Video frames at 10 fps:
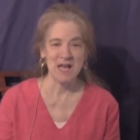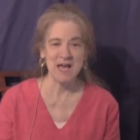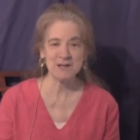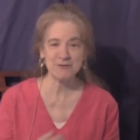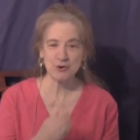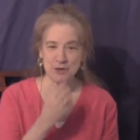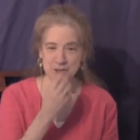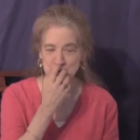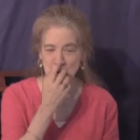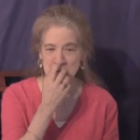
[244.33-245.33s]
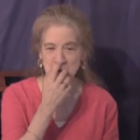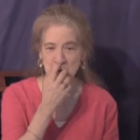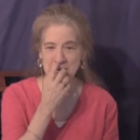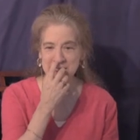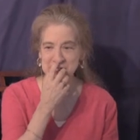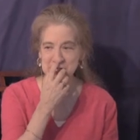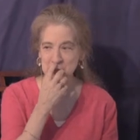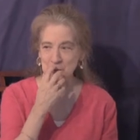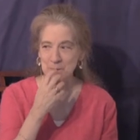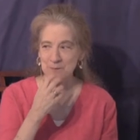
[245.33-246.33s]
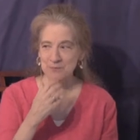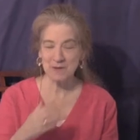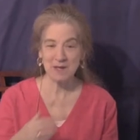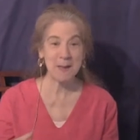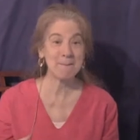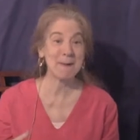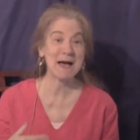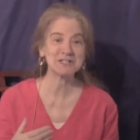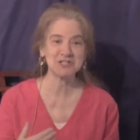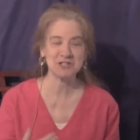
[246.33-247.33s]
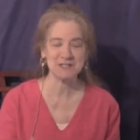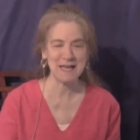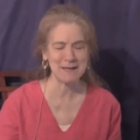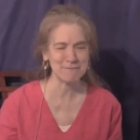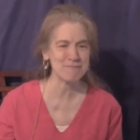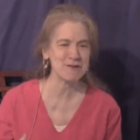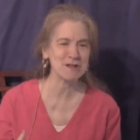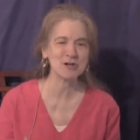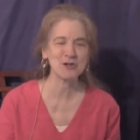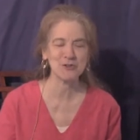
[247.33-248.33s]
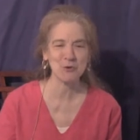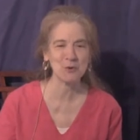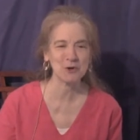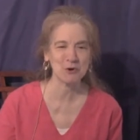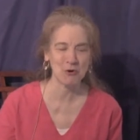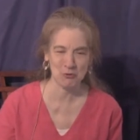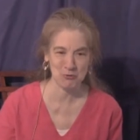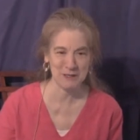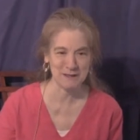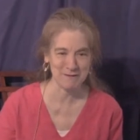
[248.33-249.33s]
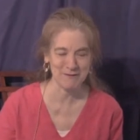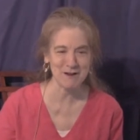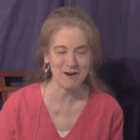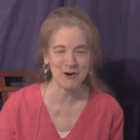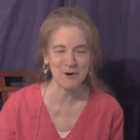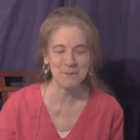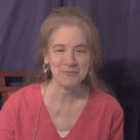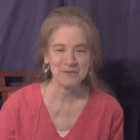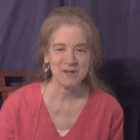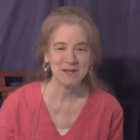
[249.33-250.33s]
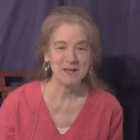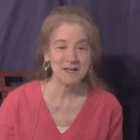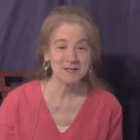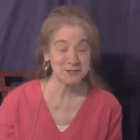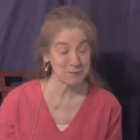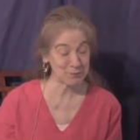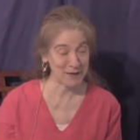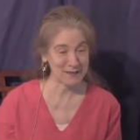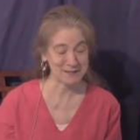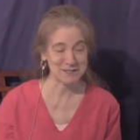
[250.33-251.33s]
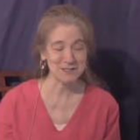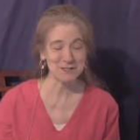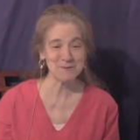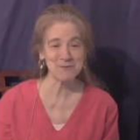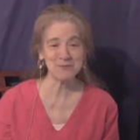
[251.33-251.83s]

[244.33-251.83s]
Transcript: And of course, one way to imagine and feel that we are already there is to practice them